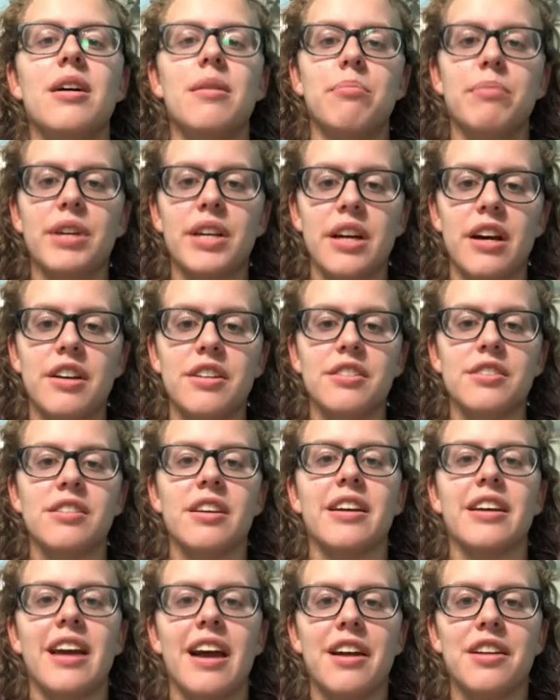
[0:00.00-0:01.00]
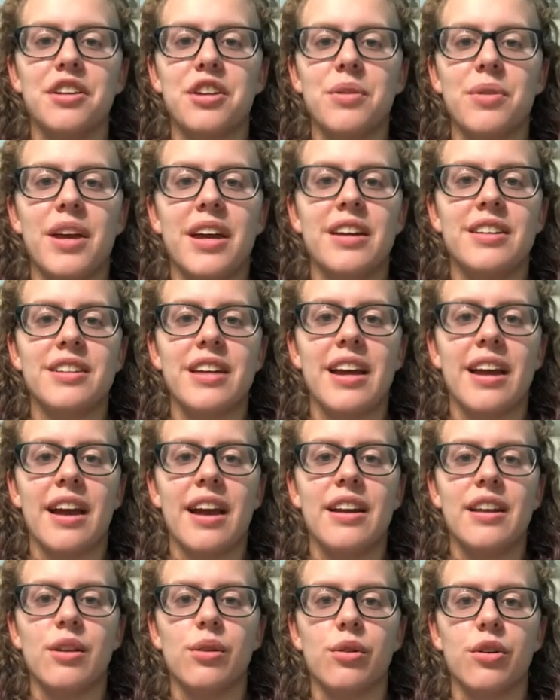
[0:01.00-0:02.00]
because again, you can't take
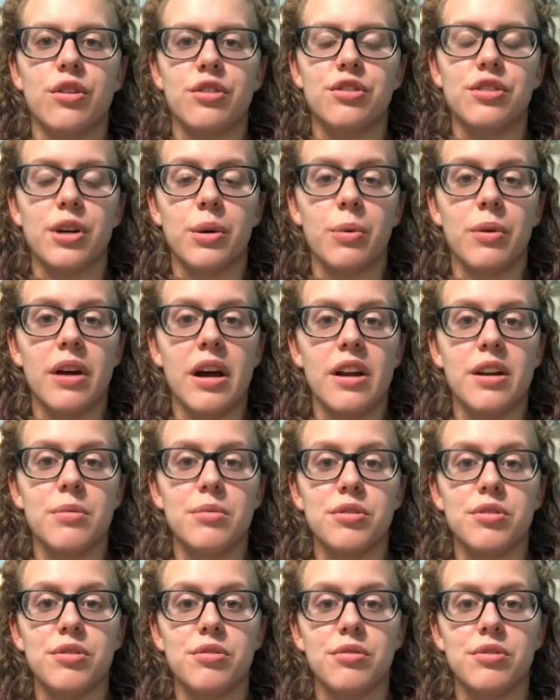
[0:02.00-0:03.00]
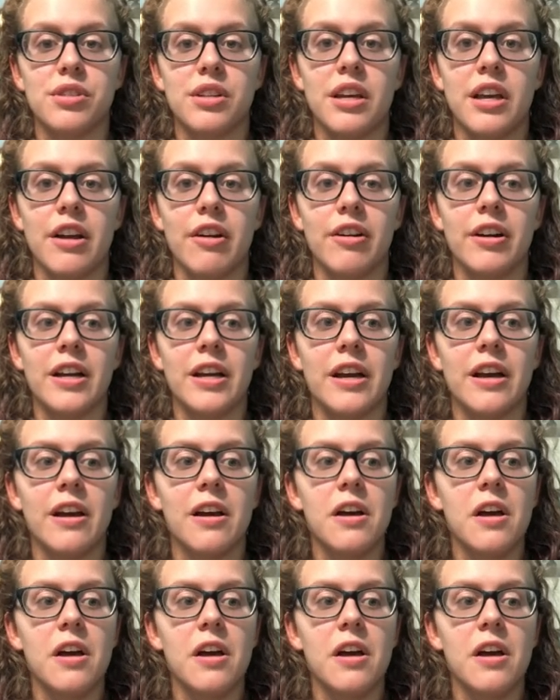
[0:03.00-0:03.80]
any large liquid items through security.